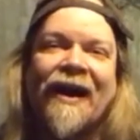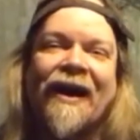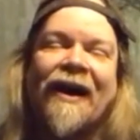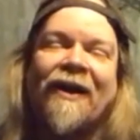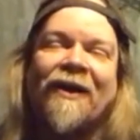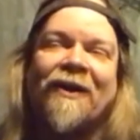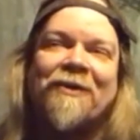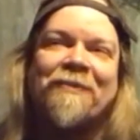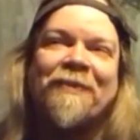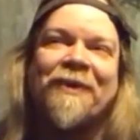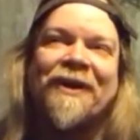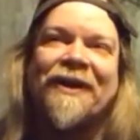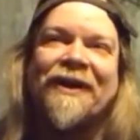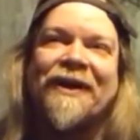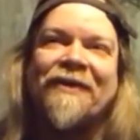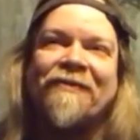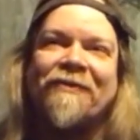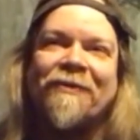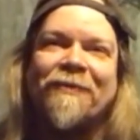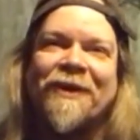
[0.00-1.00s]
I'll admit,
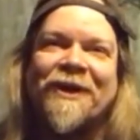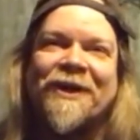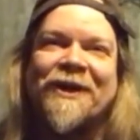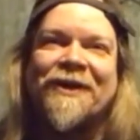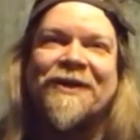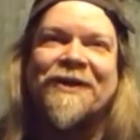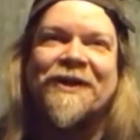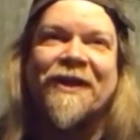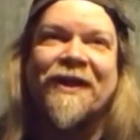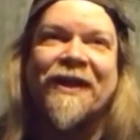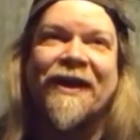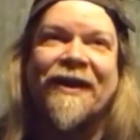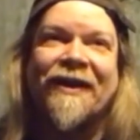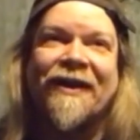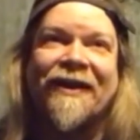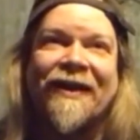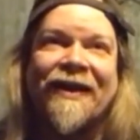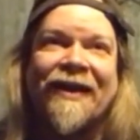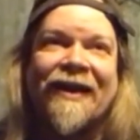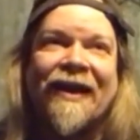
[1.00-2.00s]
even because of
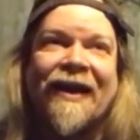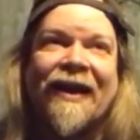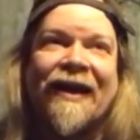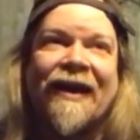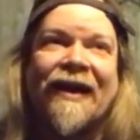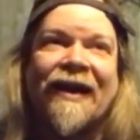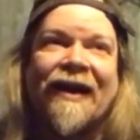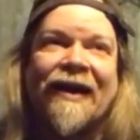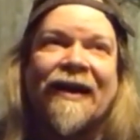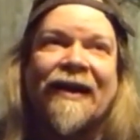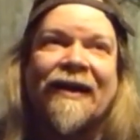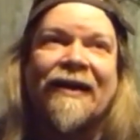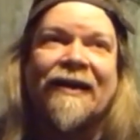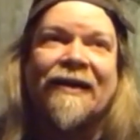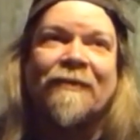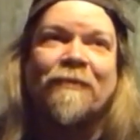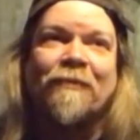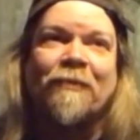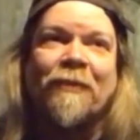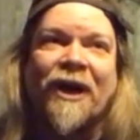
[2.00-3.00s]
that,
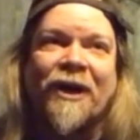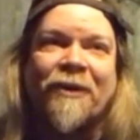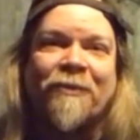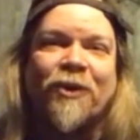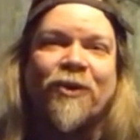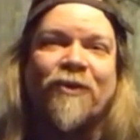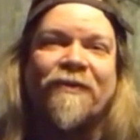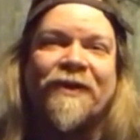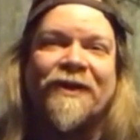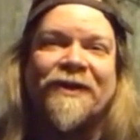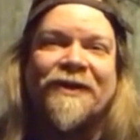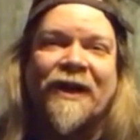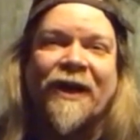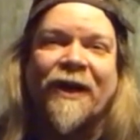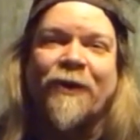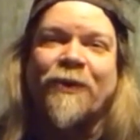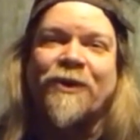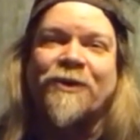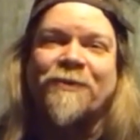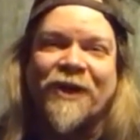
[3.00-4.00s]
my movies I
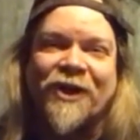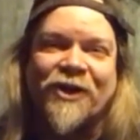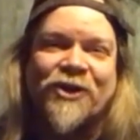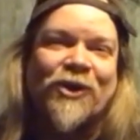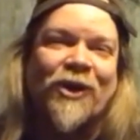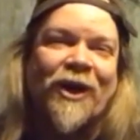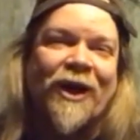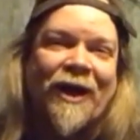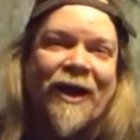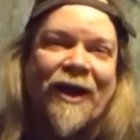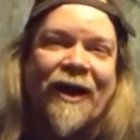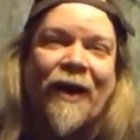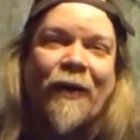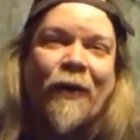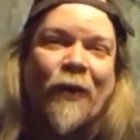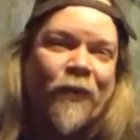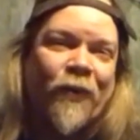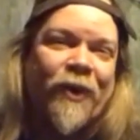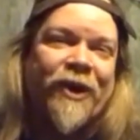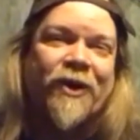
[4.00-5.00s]
always make sure I, I
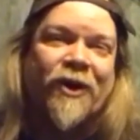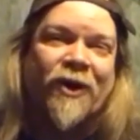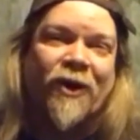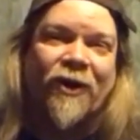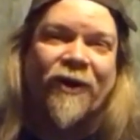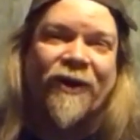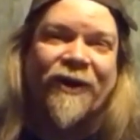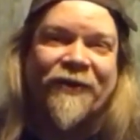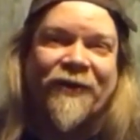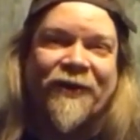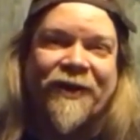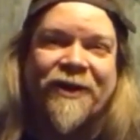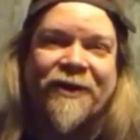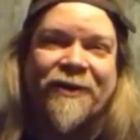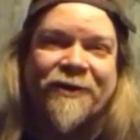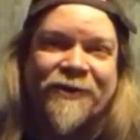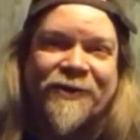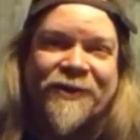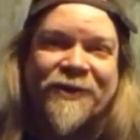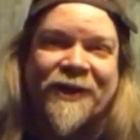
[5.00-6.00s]
we call it the
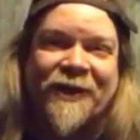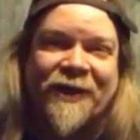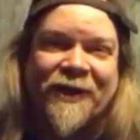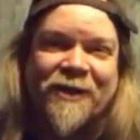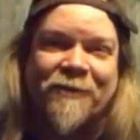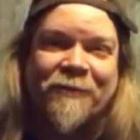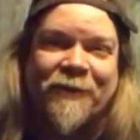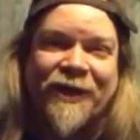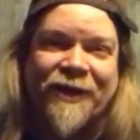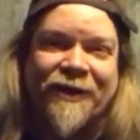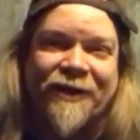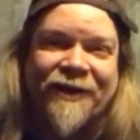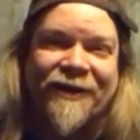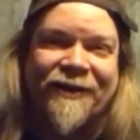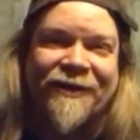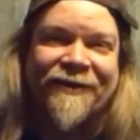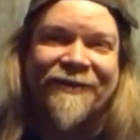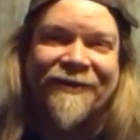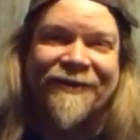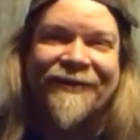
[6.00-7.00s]
kicker scene at the
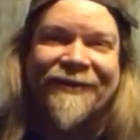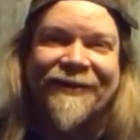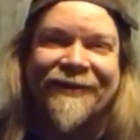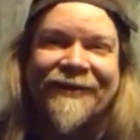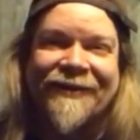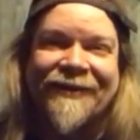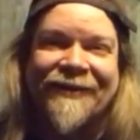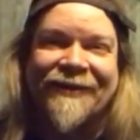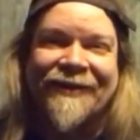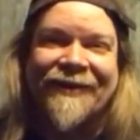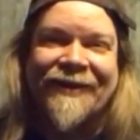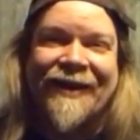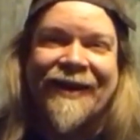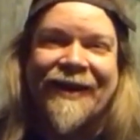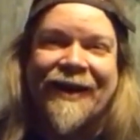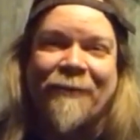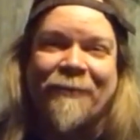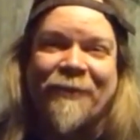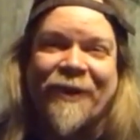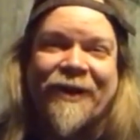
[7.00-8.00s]
beginning.
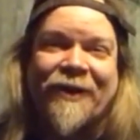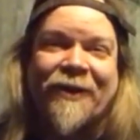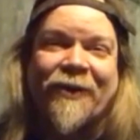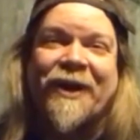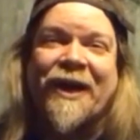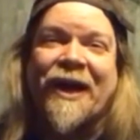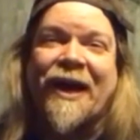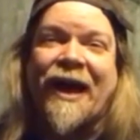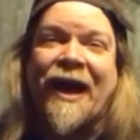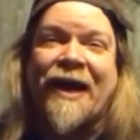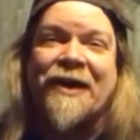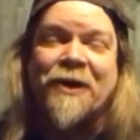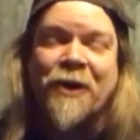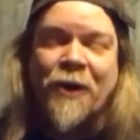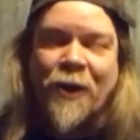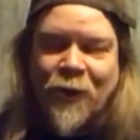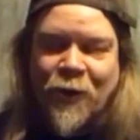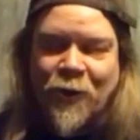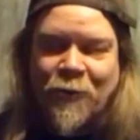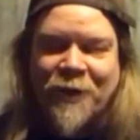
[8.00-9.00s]
I'm like, okay, I
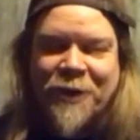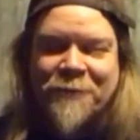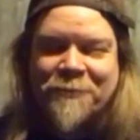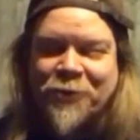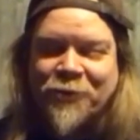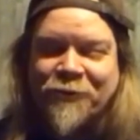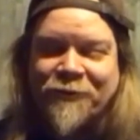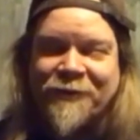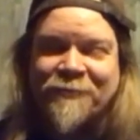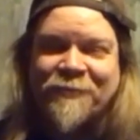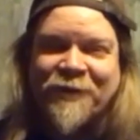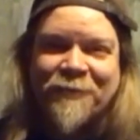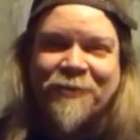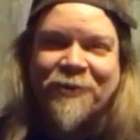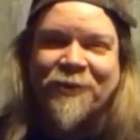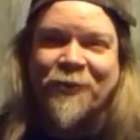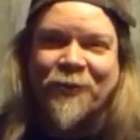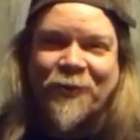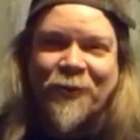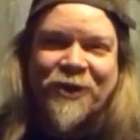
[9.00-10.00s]
know my movie.
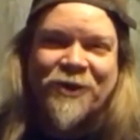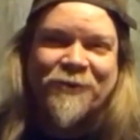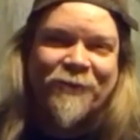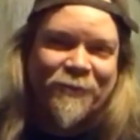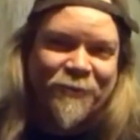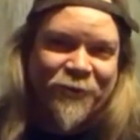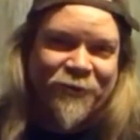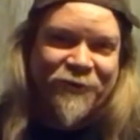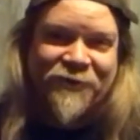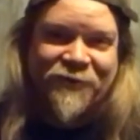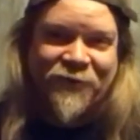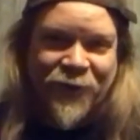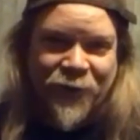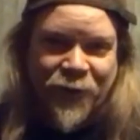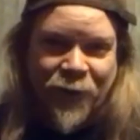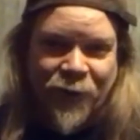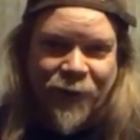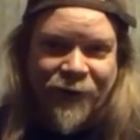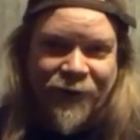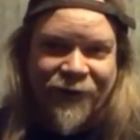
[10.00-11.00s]
People watch my movies for the
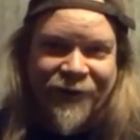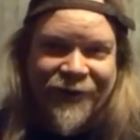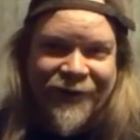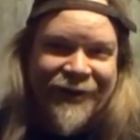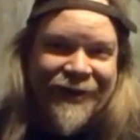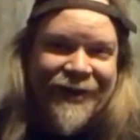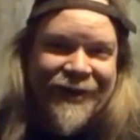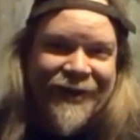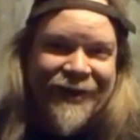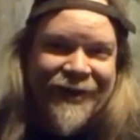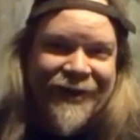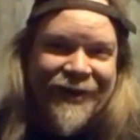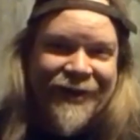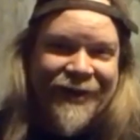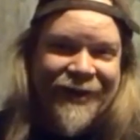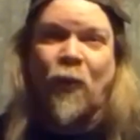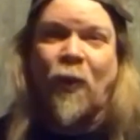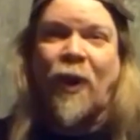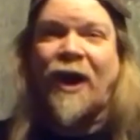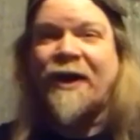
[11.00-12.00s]
gore. I yeah. know
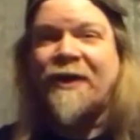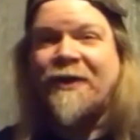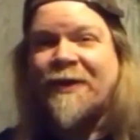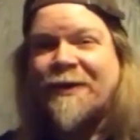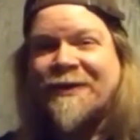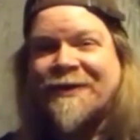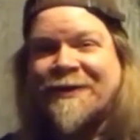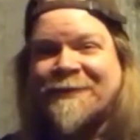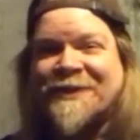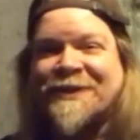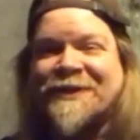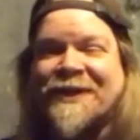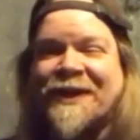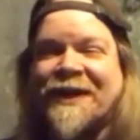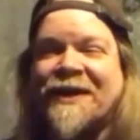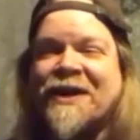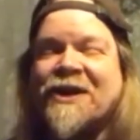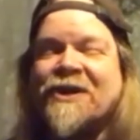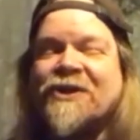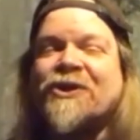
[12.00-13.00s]
why they come to see it.
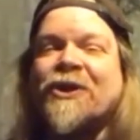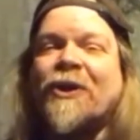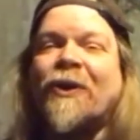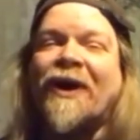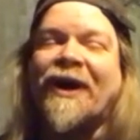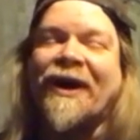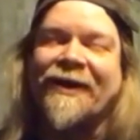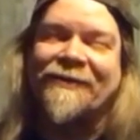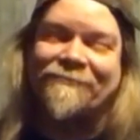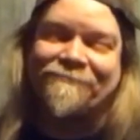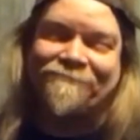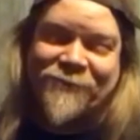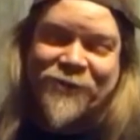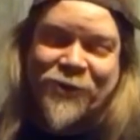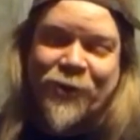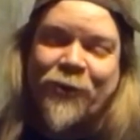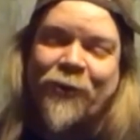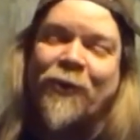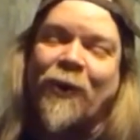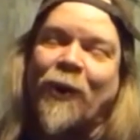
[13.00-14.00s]
So I
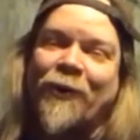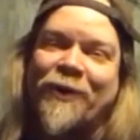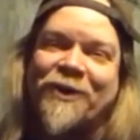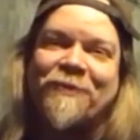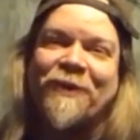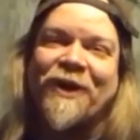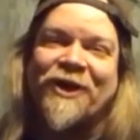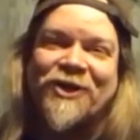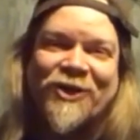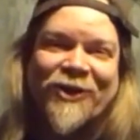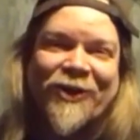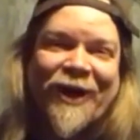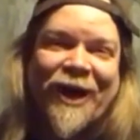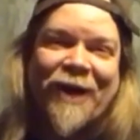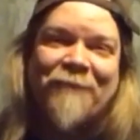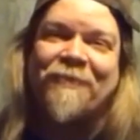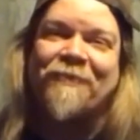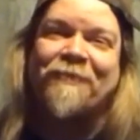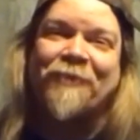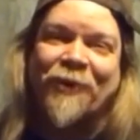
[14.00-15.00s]
do always make sure I
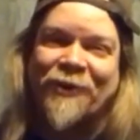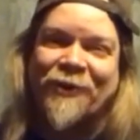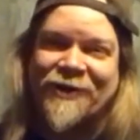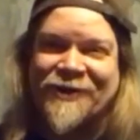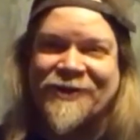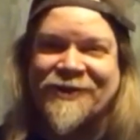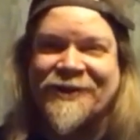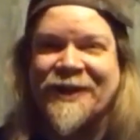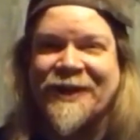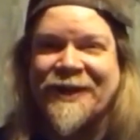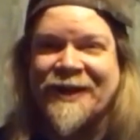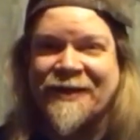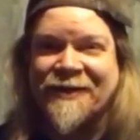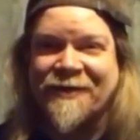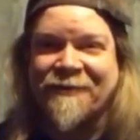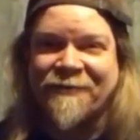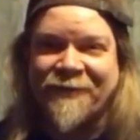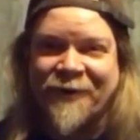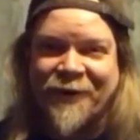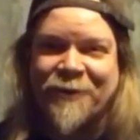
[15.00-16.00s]
put a scene at the
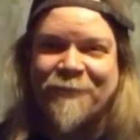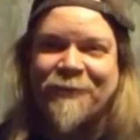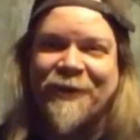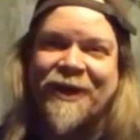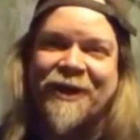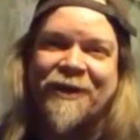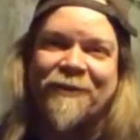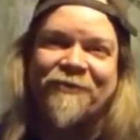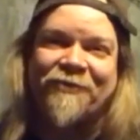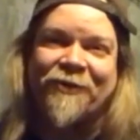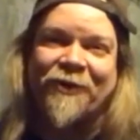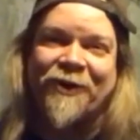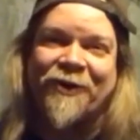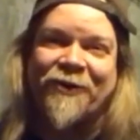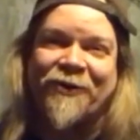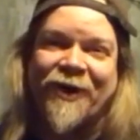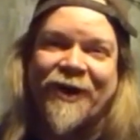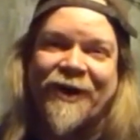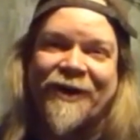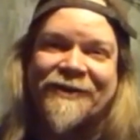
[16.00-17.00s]
very beginning for the
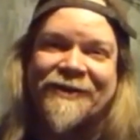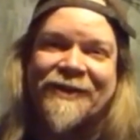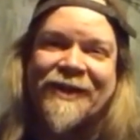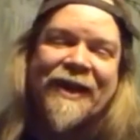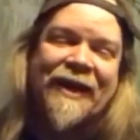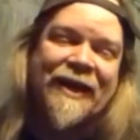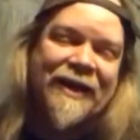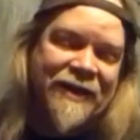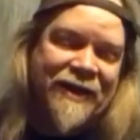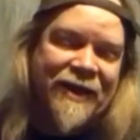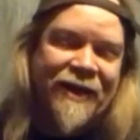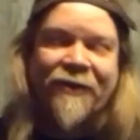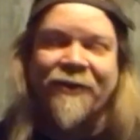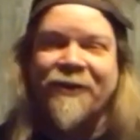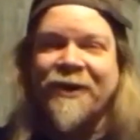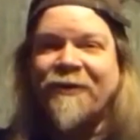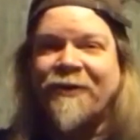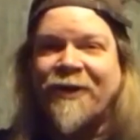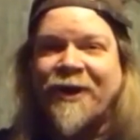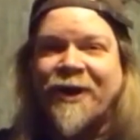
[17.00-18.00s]
credits, nail
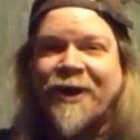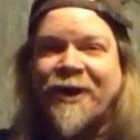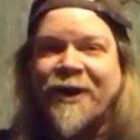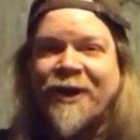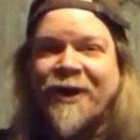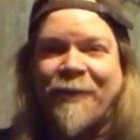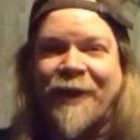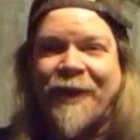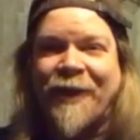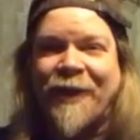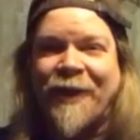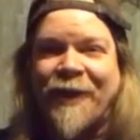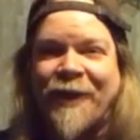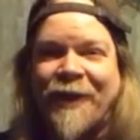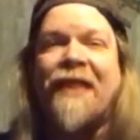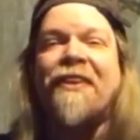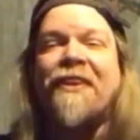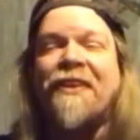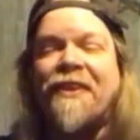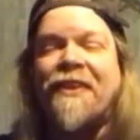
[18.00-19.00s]
you right off the bat,
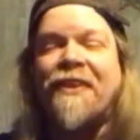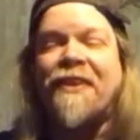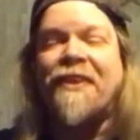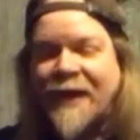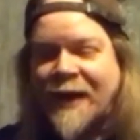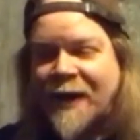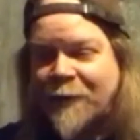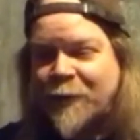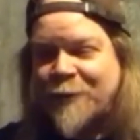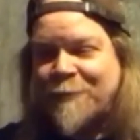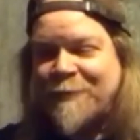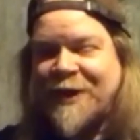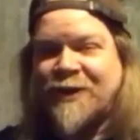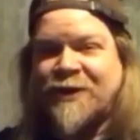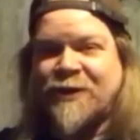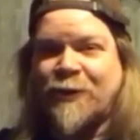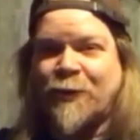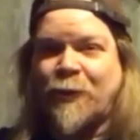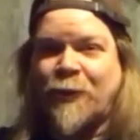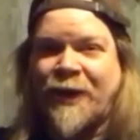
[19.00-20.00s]
and then we
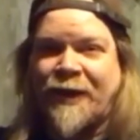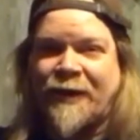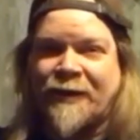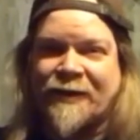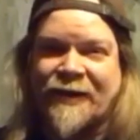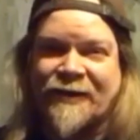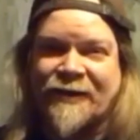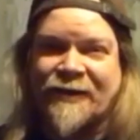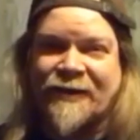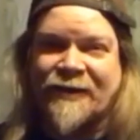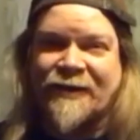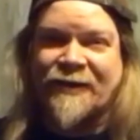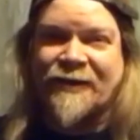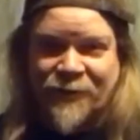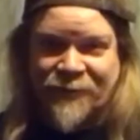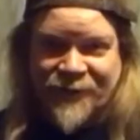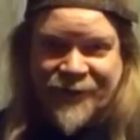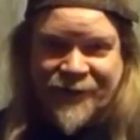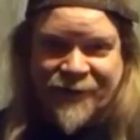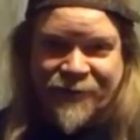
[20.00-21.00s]
make you wait as we tell
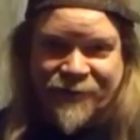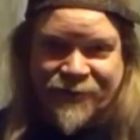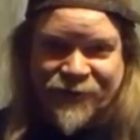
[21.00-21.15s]
the character